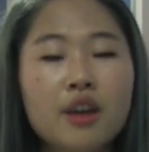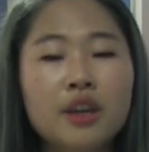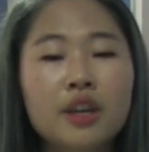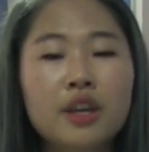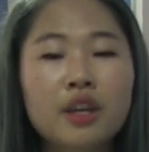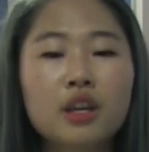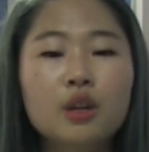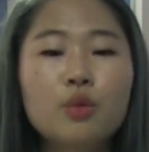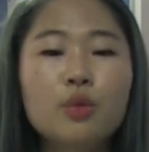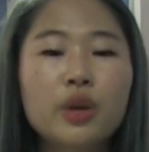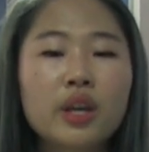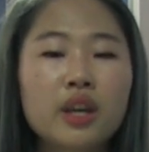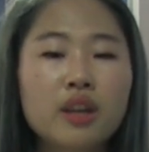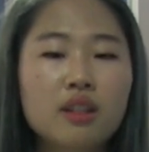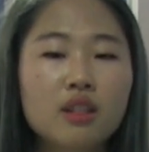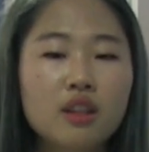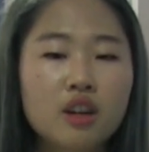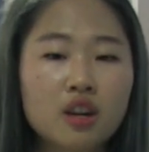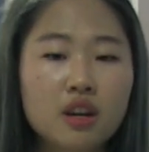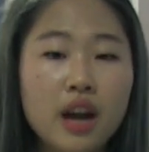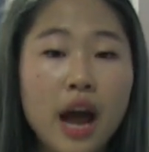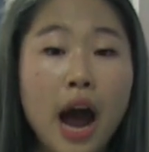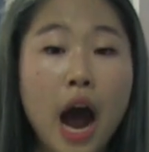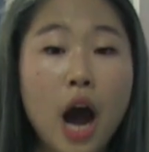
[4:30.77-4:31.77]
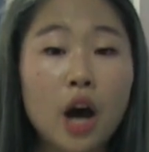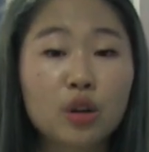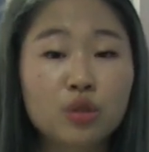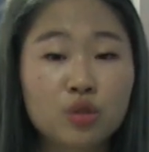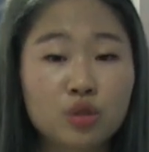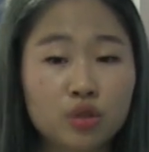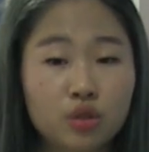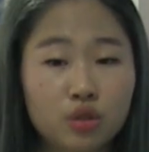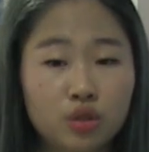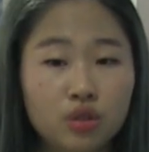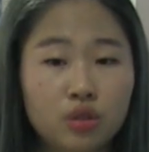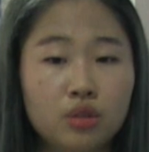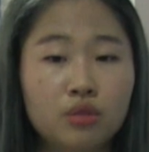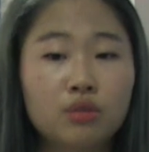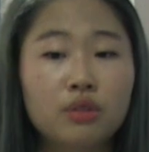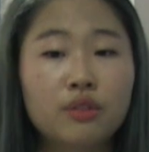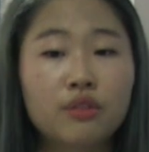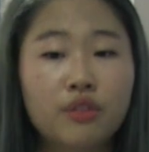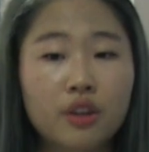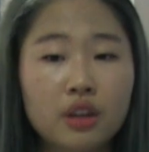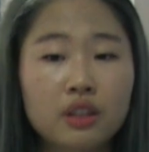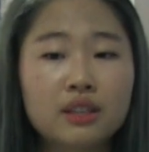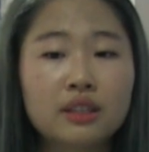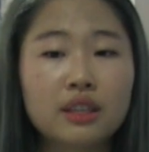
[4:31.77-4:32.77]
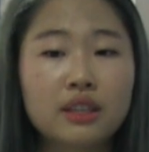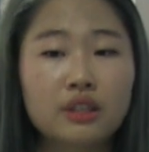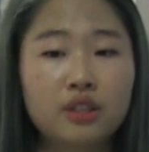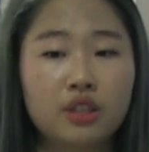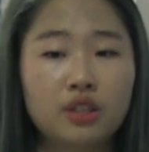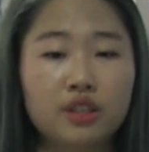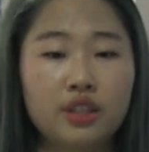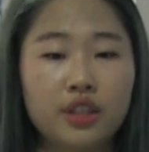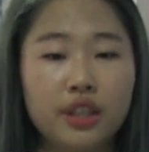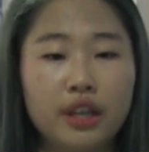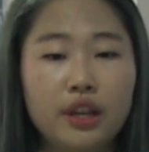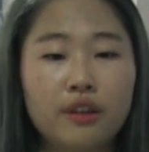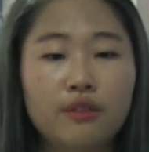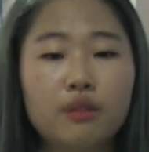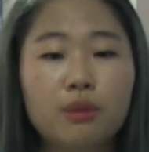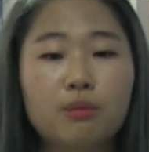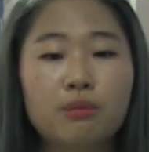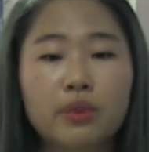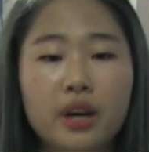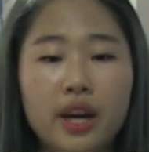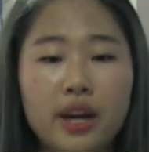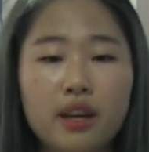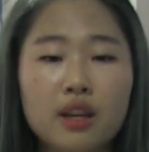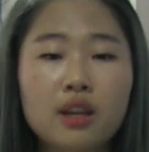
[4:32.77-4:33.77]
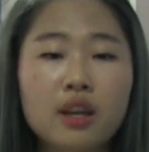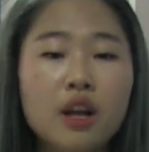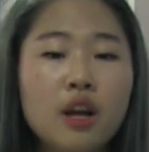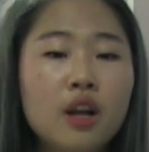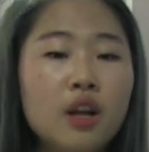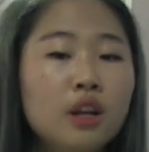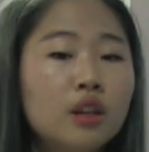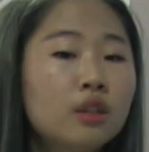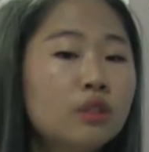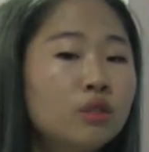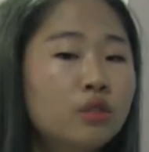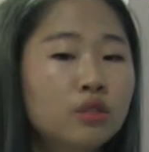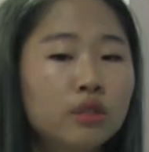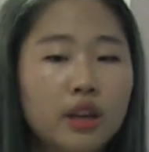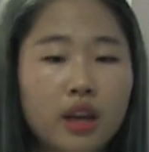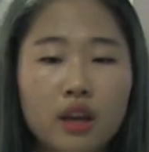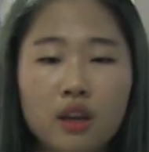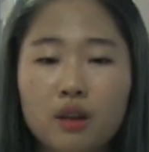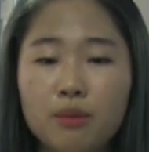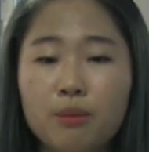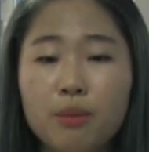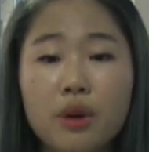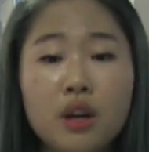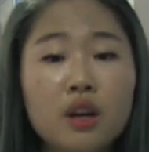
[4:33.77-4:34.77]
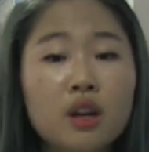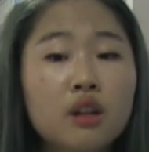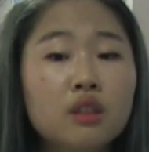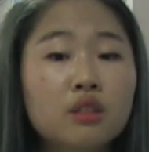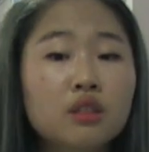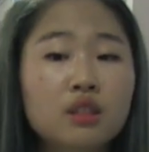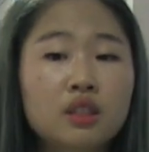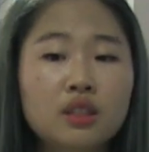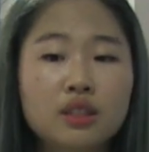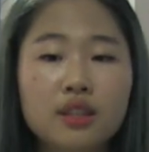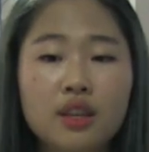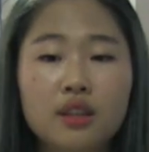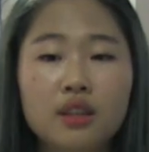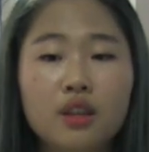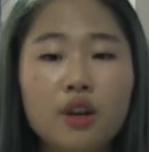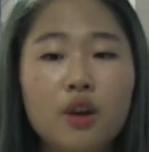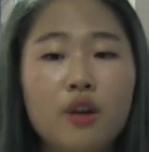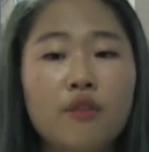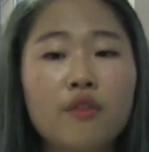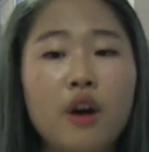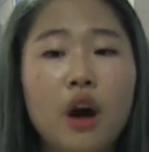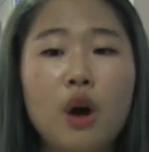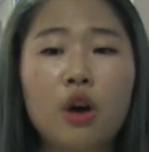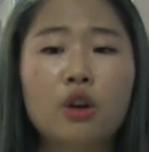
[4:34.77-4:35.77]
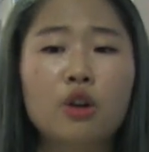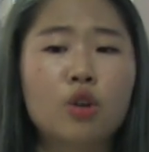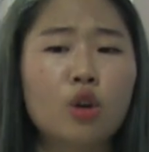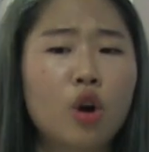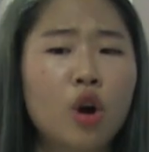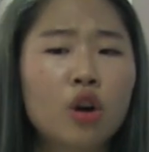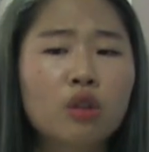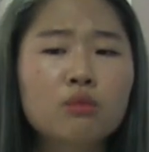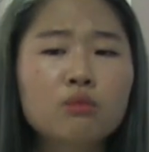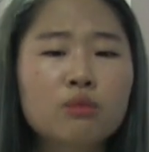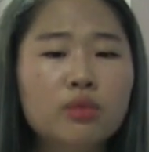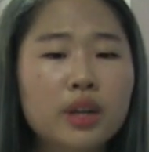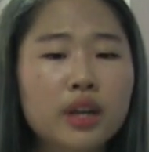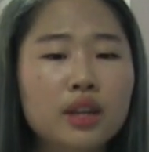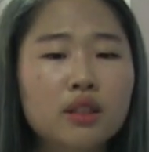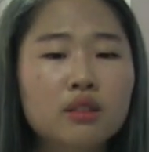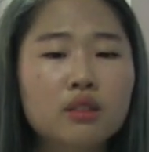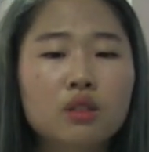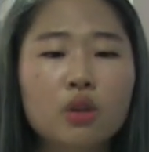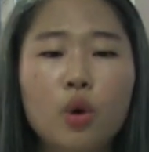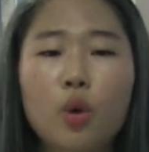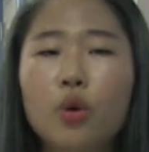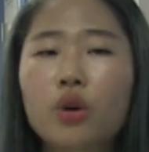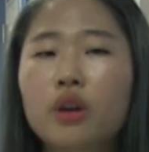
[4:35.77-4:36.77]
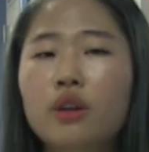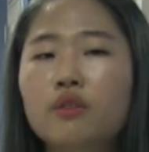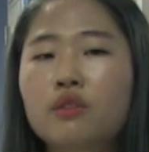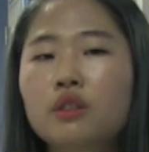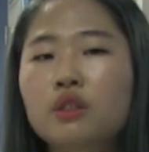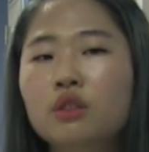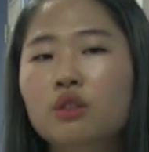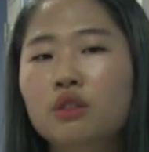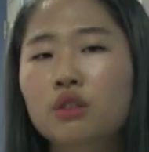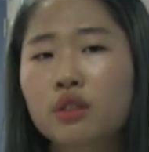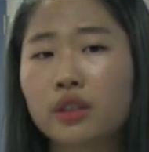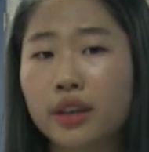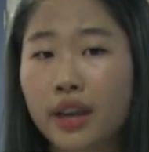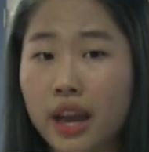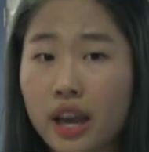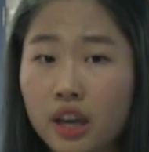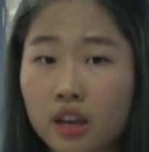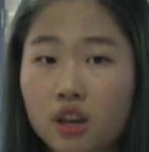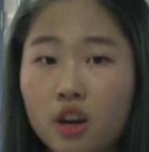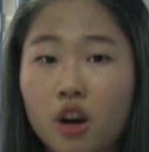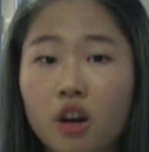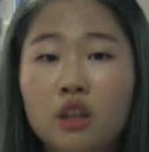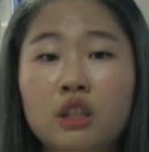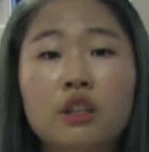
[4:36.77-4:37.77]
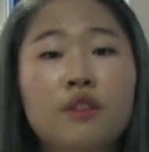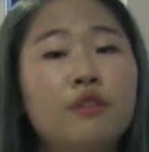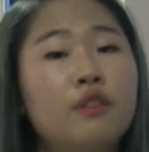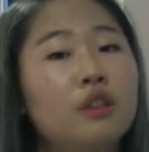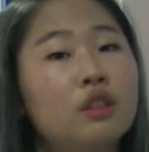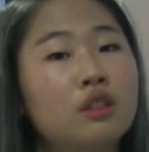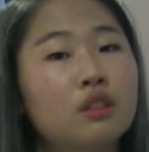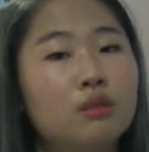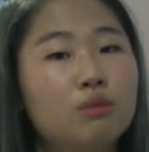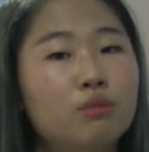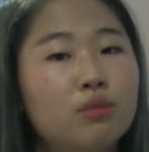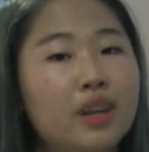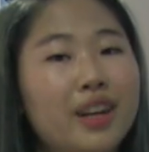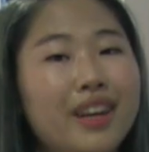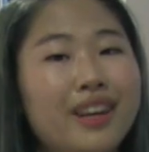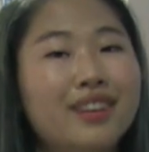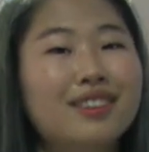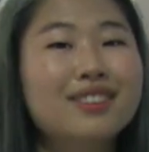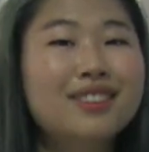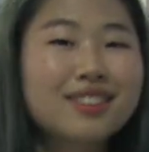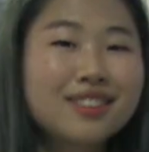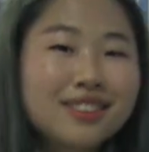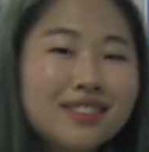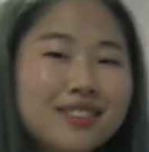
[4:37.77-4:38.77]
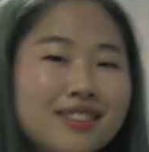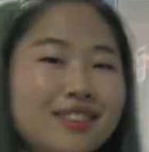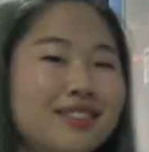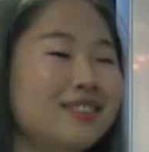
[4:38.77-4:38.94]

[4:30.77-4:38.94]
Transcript: Here we can learn how to do reverse engineering of the brain to get a better understanding of our own brains or even to create artificial brains.